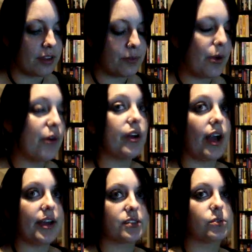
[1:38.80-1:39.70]
throughout
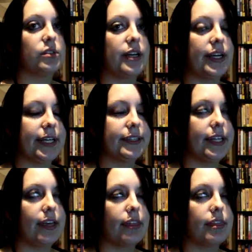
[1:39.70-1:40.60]
high school I had
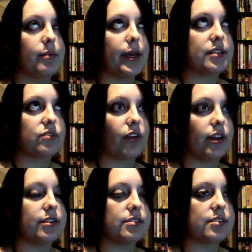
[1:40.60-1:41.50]
like the best
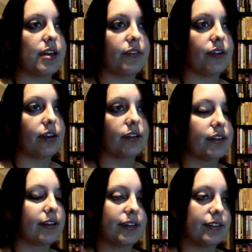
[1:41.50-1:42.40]
friends ever,
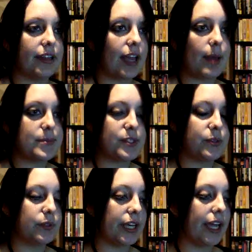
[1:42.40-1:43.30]
like
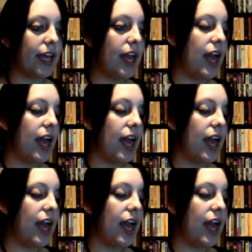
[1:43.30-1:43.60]
absolutely,